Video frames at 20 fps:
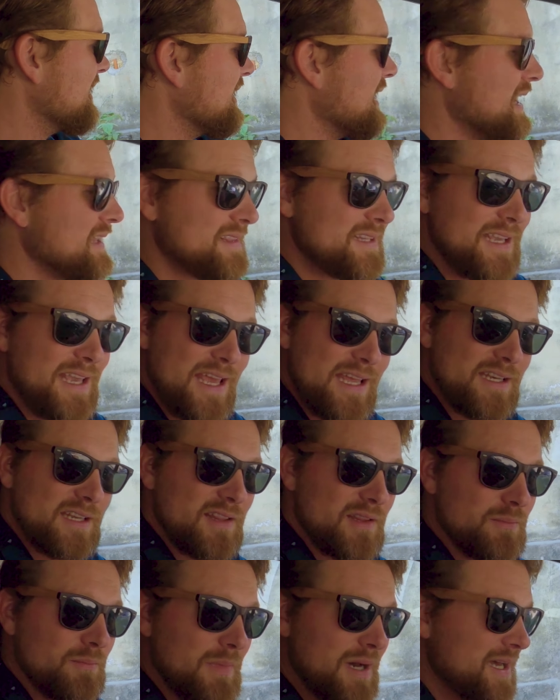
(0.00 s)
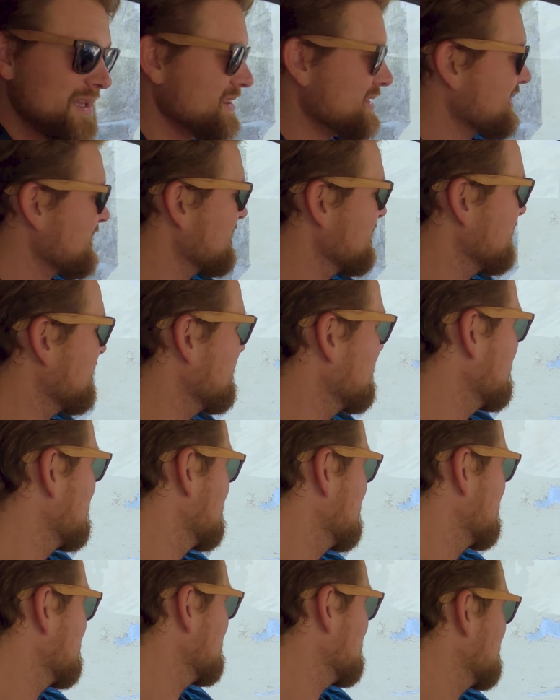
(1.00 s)
at the end of the month,
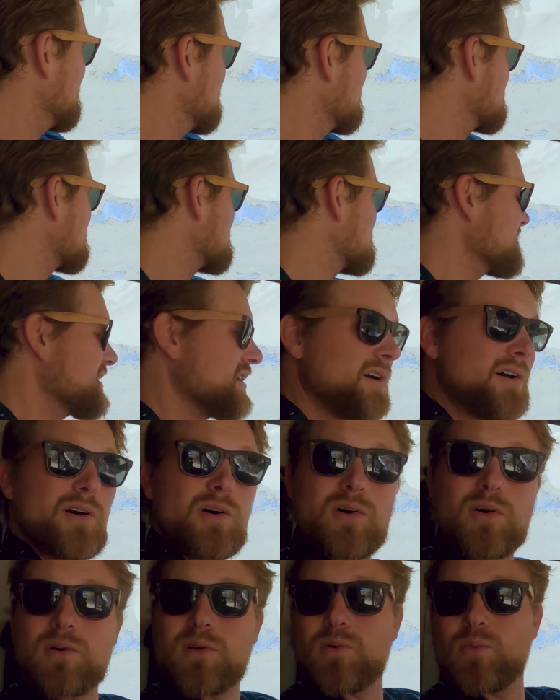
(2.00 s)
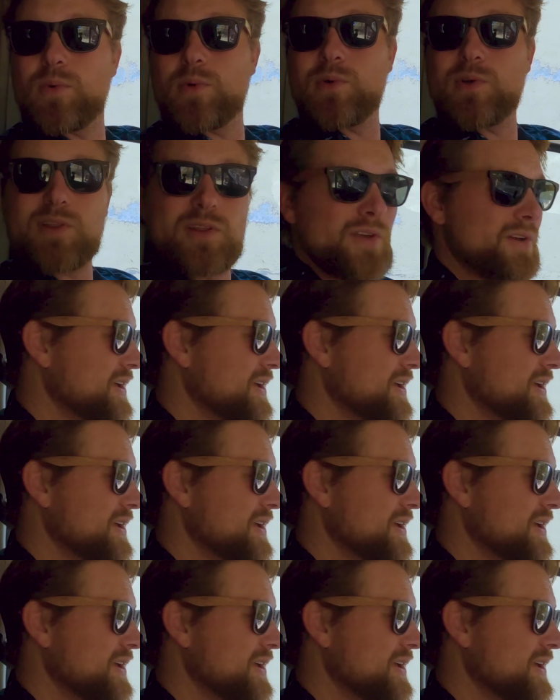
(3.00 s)
and so we really